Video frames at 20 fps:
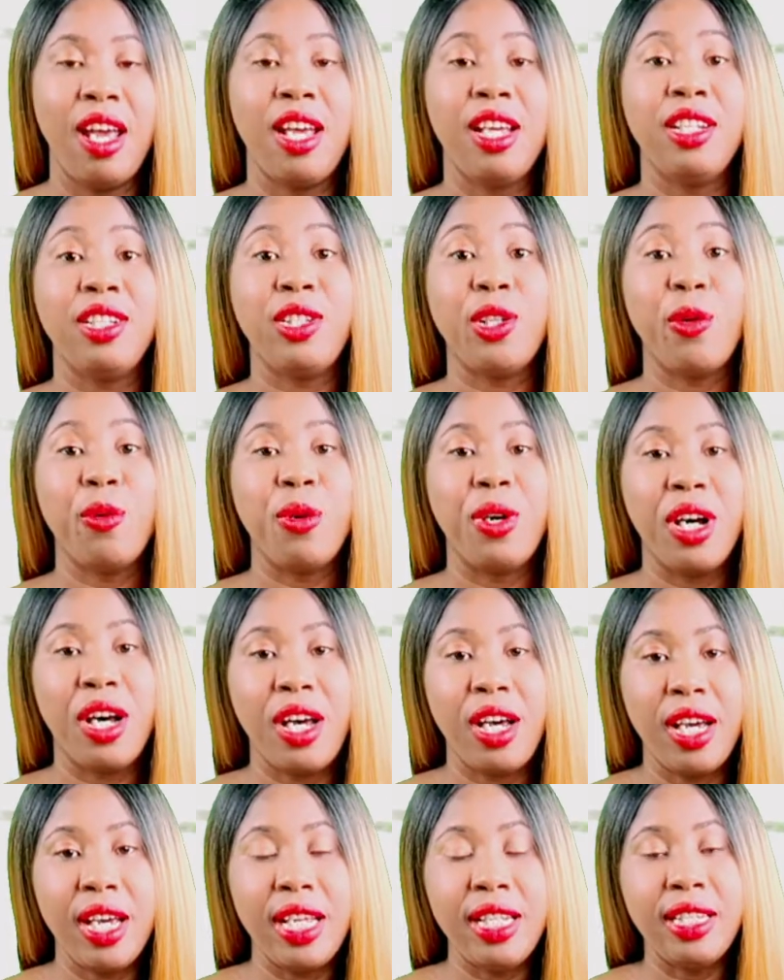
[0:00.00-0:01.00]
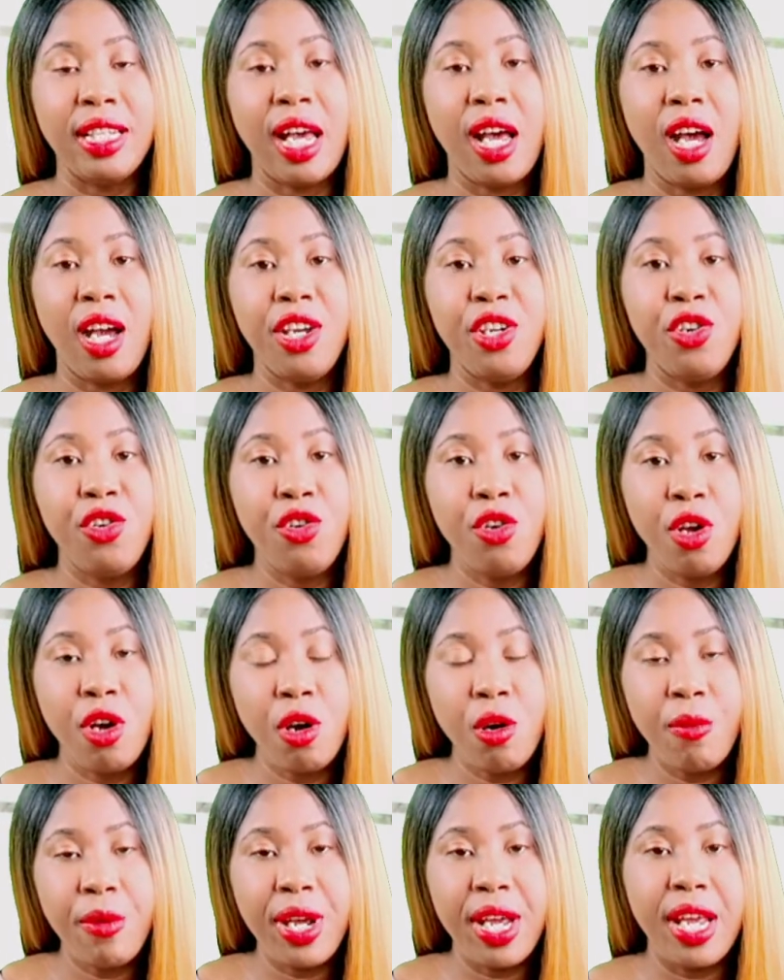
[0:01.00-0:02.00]
So guys, I
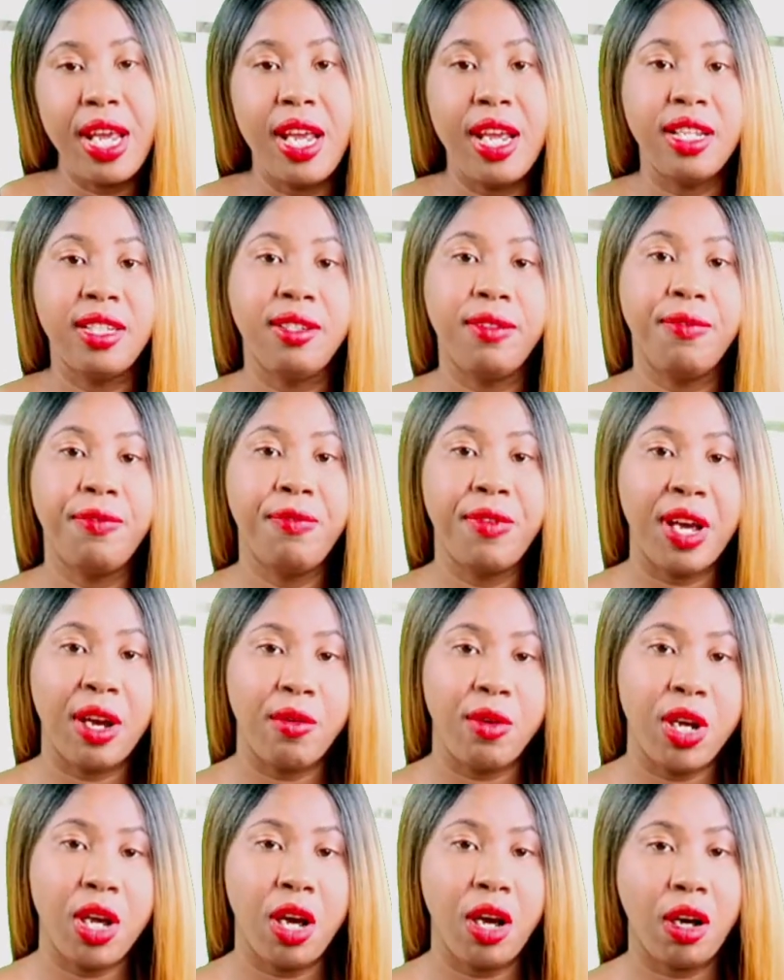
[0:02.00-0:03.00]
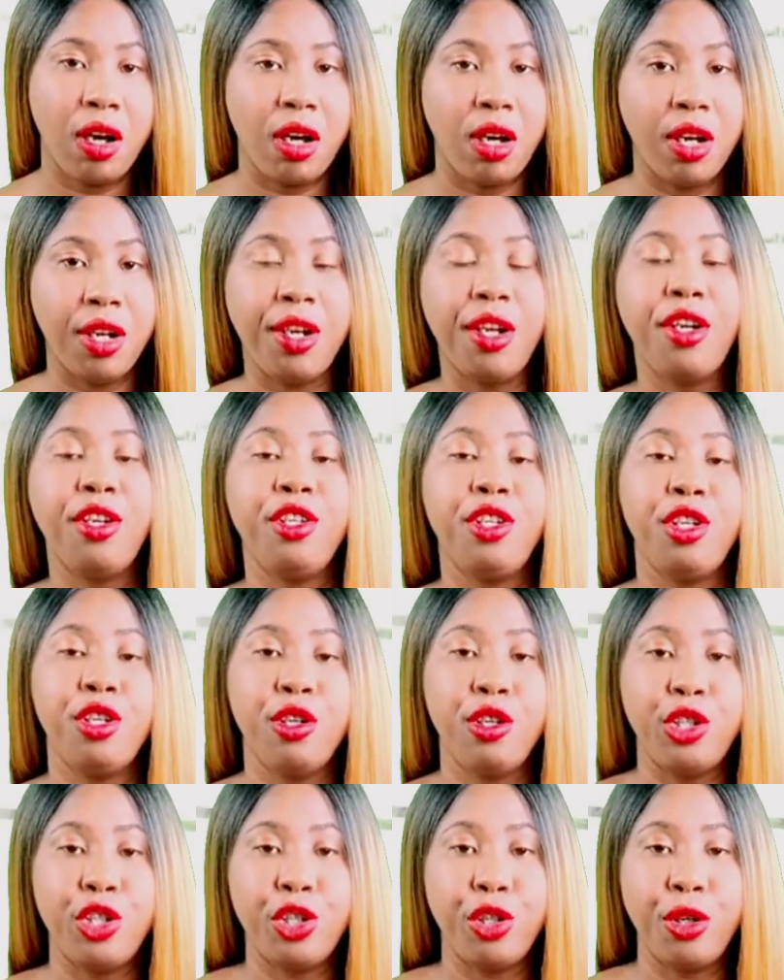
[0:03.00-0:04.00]
know it's very hard on
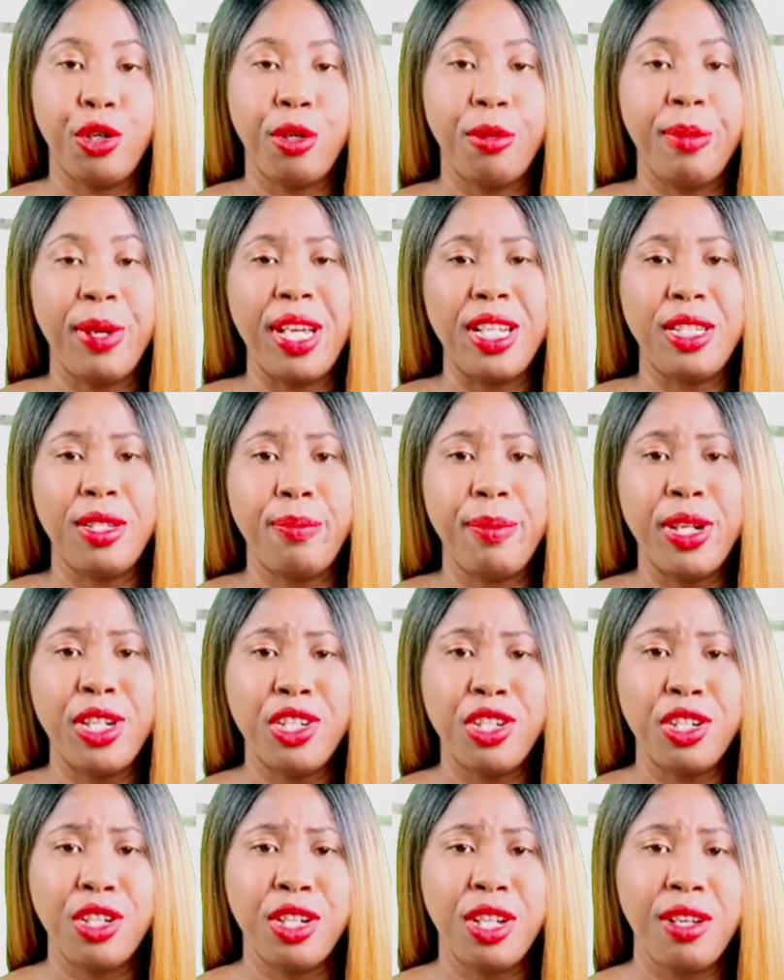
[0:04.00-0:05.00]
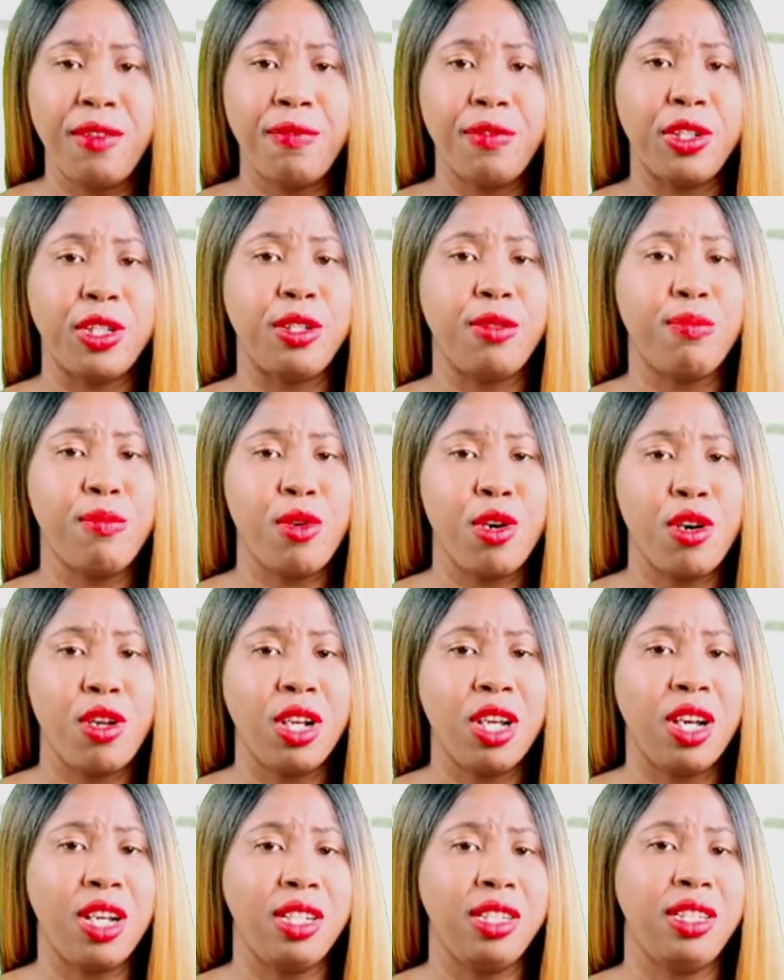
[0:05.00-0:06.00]
YouTube, especially for
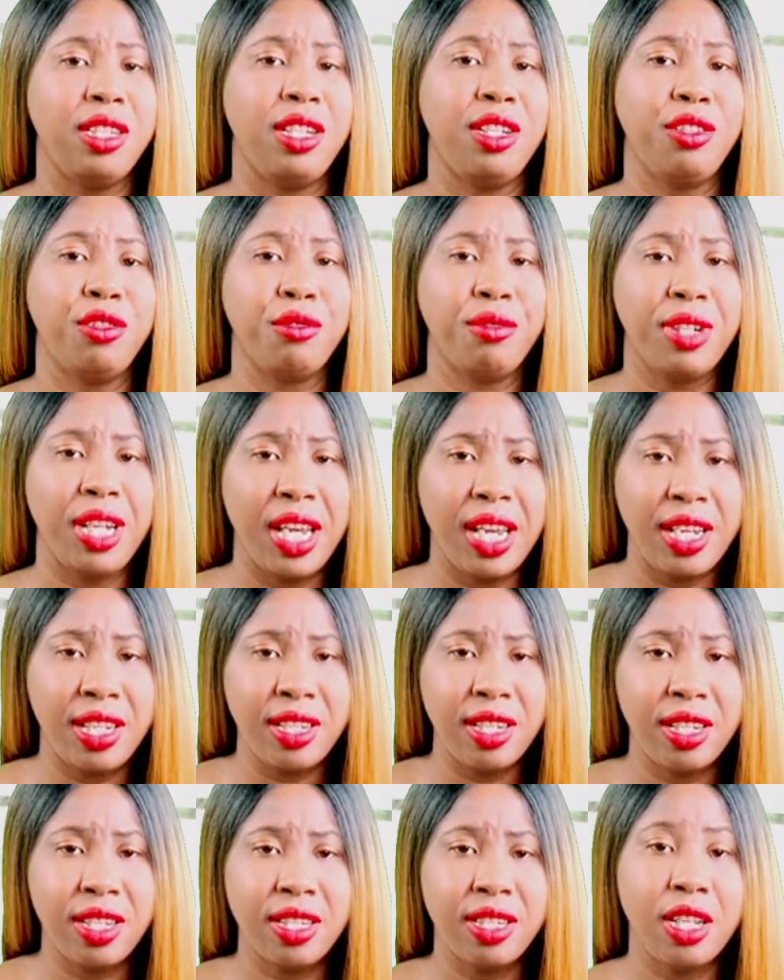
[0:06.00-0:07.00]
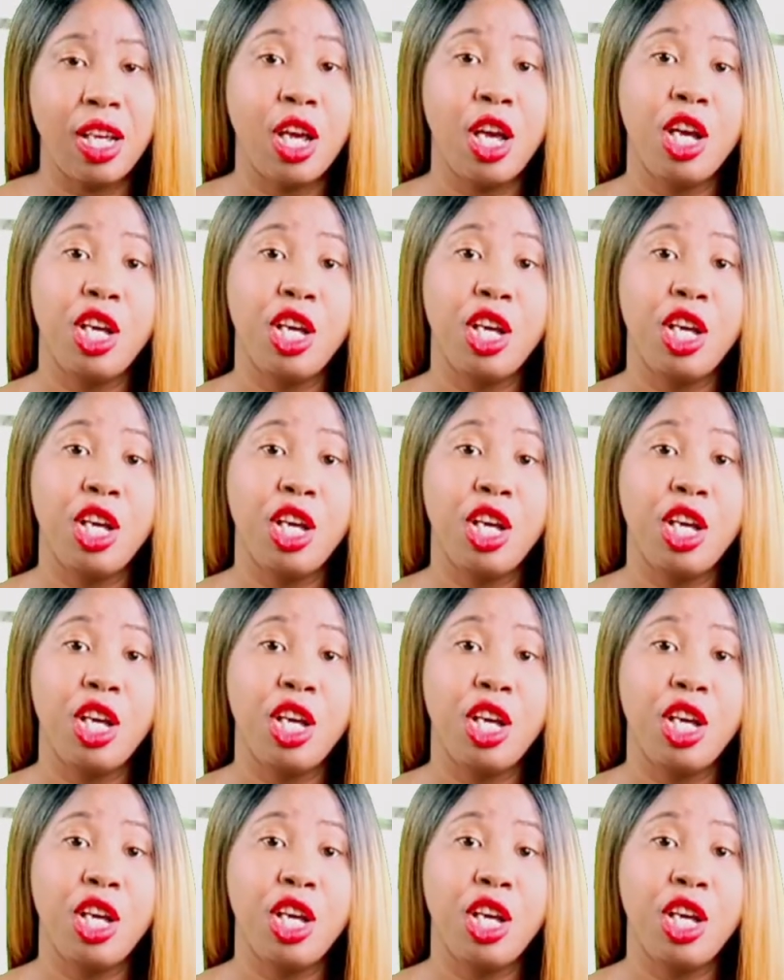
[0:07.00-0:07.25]
small content creators.